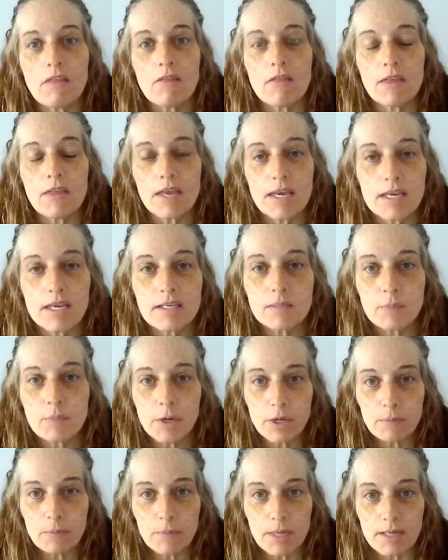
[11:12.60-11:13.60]
his
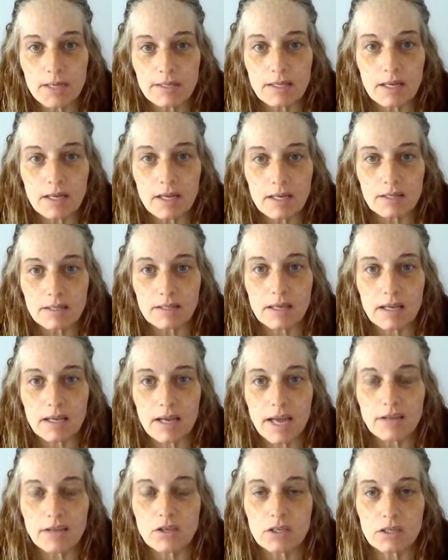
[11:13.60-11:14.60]
purpose and his
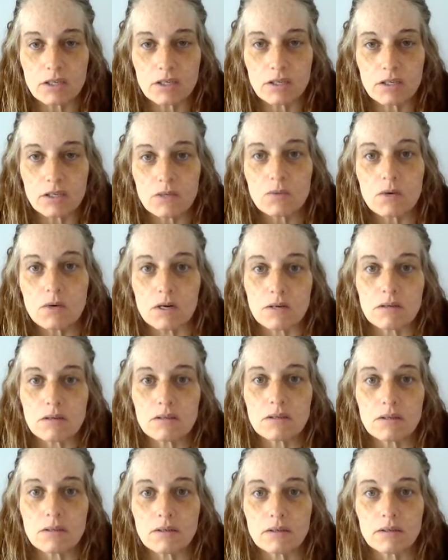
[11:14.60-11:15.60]
connection to
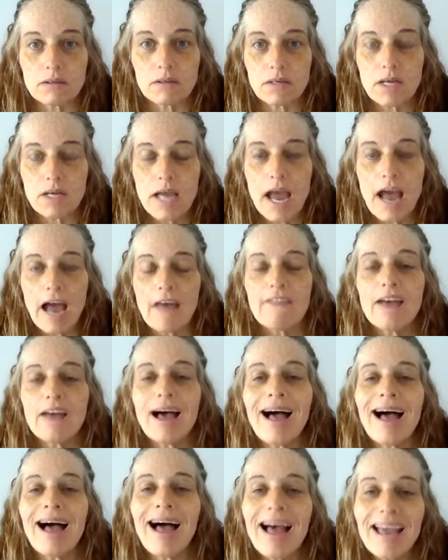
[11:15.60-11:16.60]
source and the
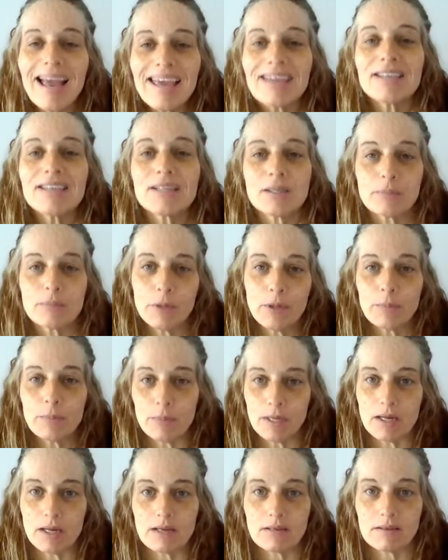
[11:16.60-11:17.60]
highest
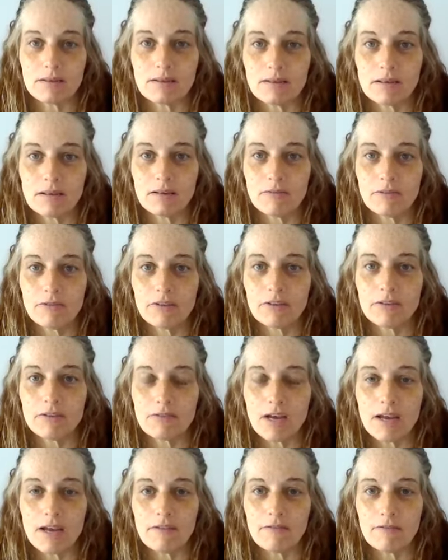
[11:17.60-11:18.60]
purpose for the
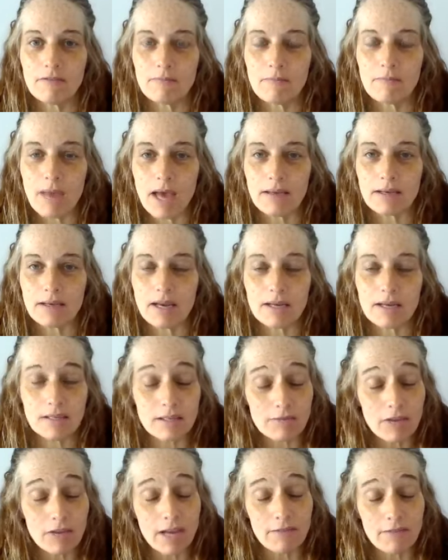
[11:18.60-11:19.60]
divine, uh,
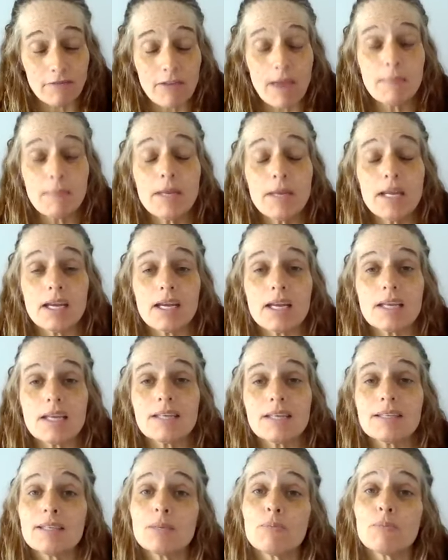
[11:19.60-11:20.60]
divine feminine
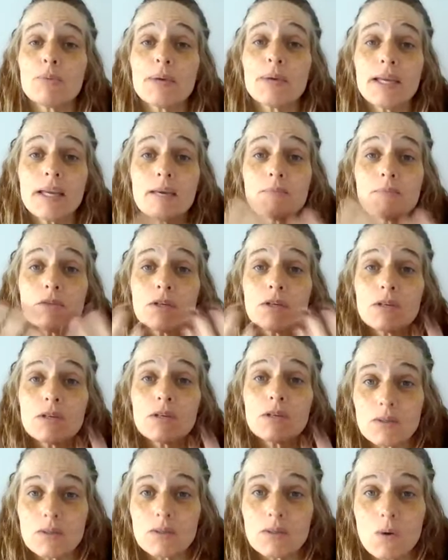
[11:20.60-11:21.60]
is to bring him to
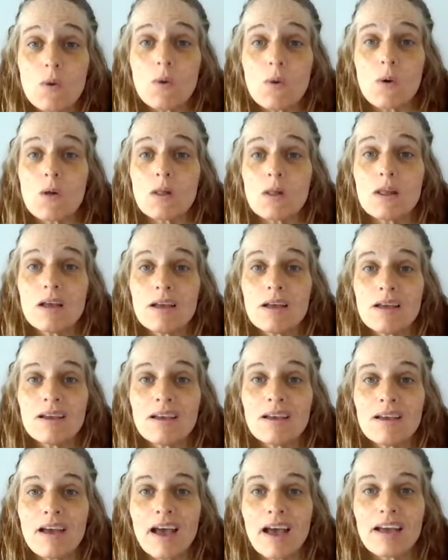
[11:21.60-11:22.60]
his soul
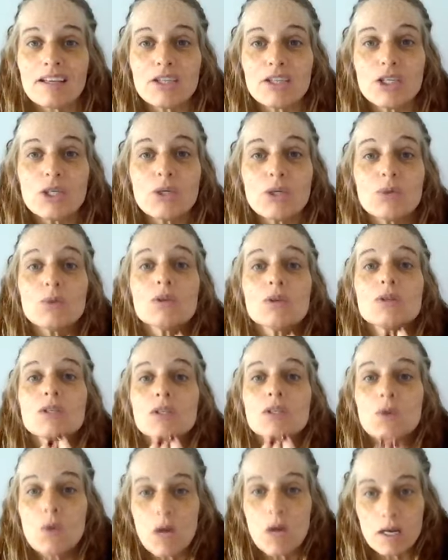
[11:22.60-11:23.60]
and to
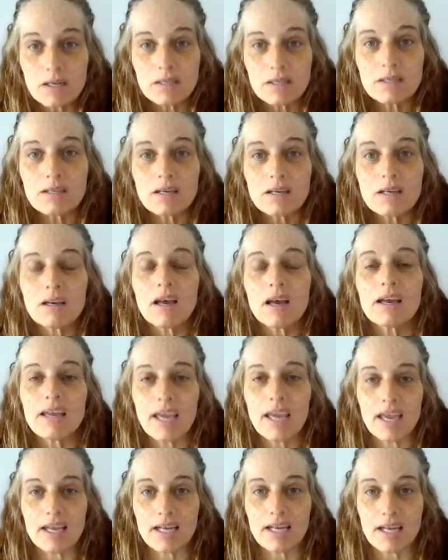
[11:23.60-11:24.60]
source
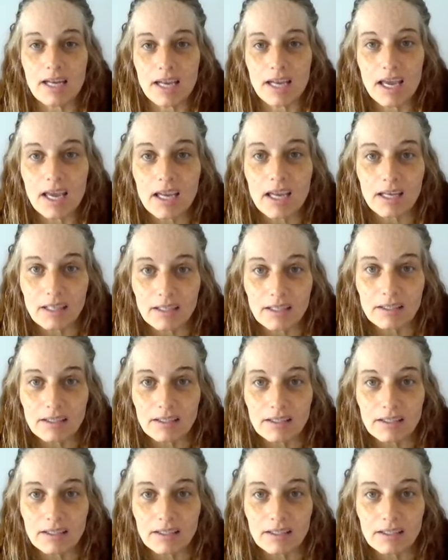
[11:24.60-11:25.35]
again and again.